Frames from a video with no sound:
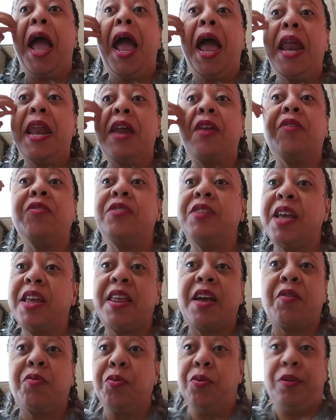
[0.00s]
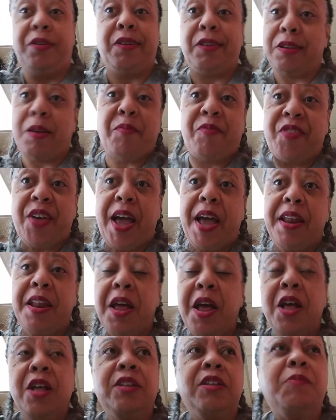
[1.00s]
and I don't say that cruelly because I'm fat,
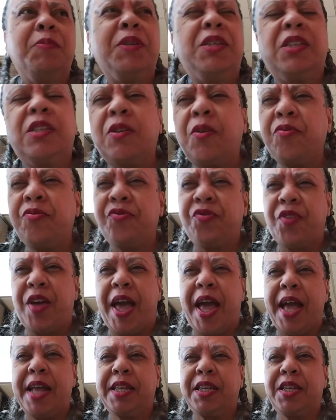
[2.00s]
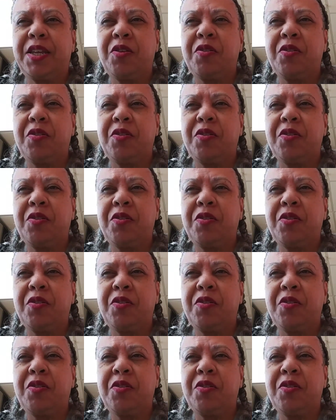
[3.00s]
to be so fat